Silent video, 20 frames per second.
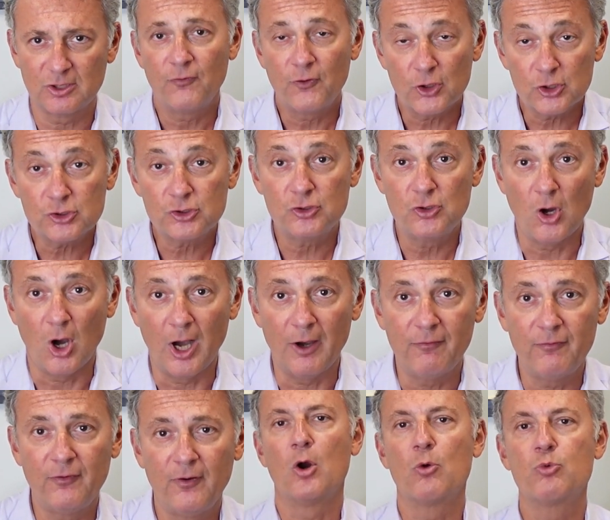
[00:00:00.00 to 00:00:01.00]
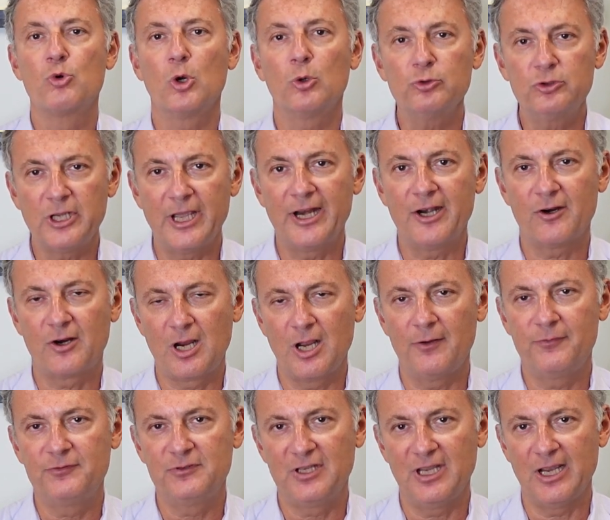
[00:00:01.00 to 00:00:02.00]
First off, a rotator
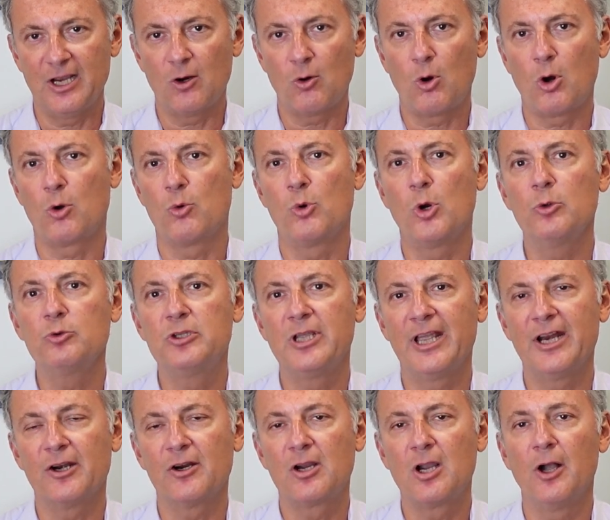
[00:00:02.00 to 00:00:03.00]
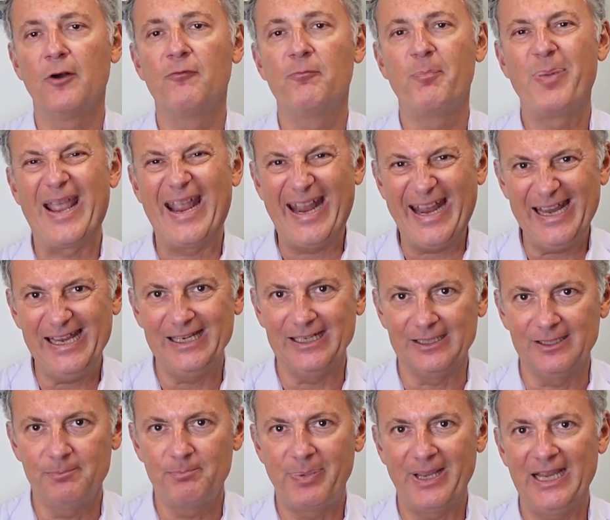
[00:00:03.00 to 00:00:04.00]
cuff tear or rotator cuff
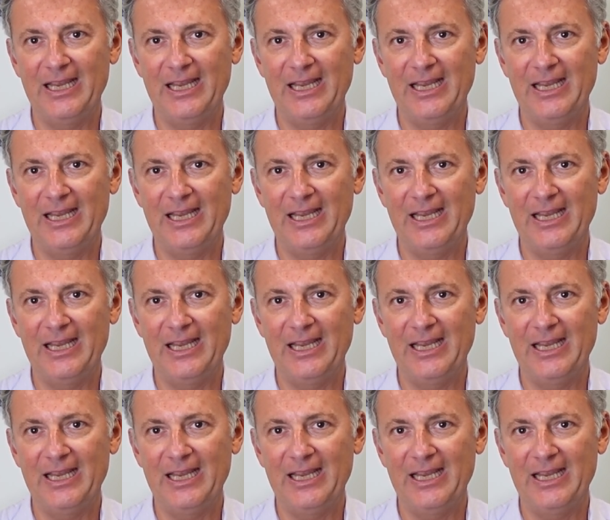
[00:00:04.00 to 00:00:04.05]
pain